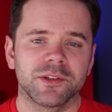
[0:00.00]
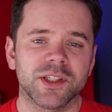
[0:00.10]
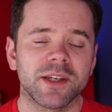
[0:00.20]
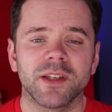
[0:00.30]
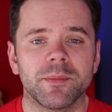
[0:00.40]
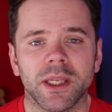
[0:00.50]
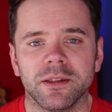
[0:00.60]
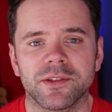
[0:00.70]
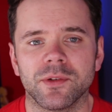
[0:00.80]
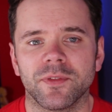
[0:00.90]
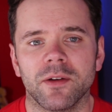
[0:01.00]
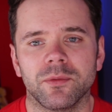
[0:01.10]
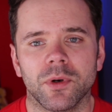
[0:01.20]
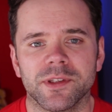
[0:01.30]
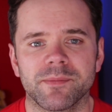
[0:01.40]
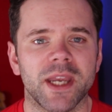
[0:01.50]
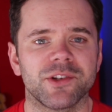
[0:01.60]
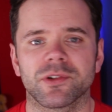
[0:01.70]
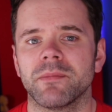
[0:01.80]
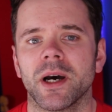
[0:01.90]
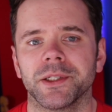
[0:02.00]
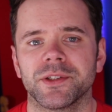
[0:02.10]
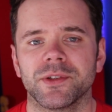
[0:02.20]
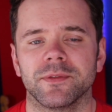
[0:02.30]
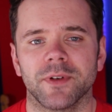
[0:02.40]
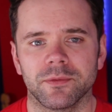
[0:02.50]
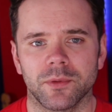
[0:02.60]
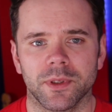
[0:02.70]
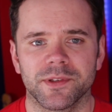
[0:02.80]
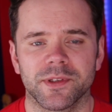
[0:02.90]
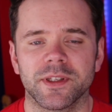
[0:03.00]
chiefly being 251s, major and minor 251s.